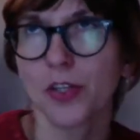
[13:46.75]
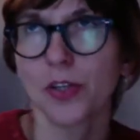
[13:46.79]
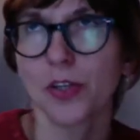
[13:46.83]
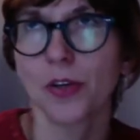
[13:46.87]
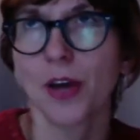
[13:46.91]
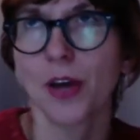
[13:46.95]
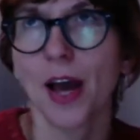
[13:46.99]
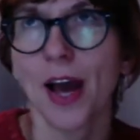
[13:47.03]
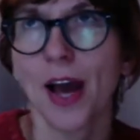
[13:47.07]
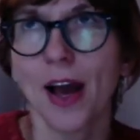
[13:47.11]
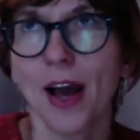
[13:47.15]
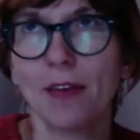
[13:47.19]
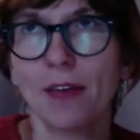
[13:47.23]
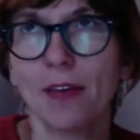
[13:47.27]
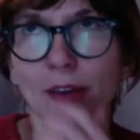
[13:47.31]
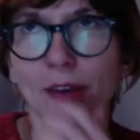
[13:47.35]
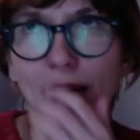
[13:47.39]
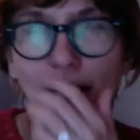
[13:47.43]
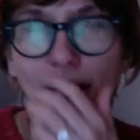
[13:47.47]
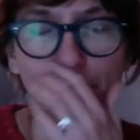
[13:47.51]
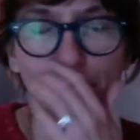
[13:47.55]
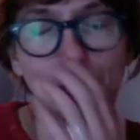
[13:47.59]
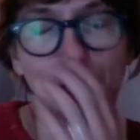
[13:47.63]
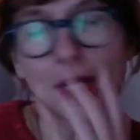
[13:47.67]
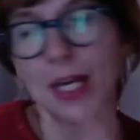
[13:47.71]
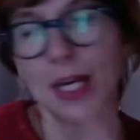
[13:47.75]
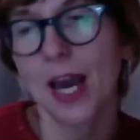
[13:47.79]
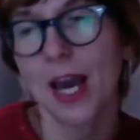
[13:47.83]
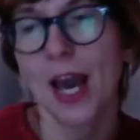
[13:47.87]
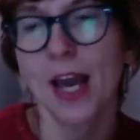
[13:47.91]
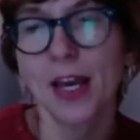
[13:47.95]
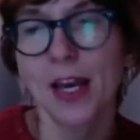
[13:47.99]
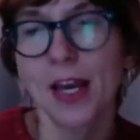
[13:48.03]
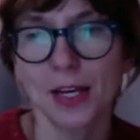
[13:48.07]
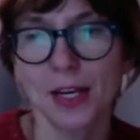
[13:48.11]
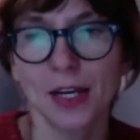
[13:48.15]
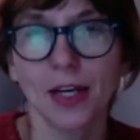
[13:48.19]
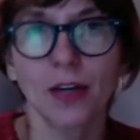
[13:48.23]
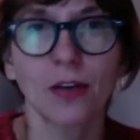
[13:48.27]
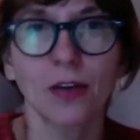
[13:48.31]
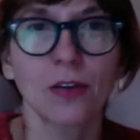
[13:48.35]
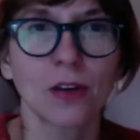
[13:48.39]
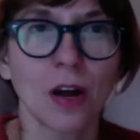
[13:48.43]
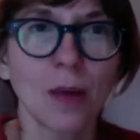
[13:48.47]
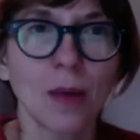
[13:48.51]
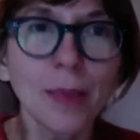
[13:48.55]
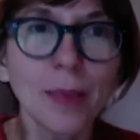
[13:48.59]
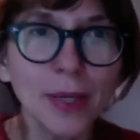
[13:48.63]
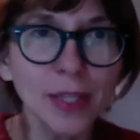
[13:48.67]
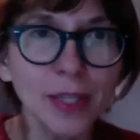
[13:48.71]
to have a BA in
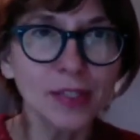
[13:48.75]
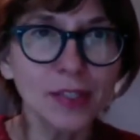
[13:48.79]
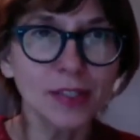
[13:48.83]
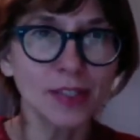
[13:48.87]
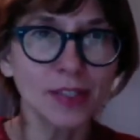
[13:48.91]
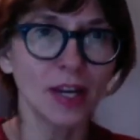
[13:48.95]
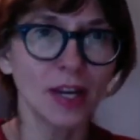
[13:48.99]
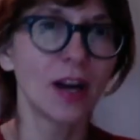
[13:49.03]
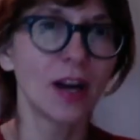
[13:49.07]
economics.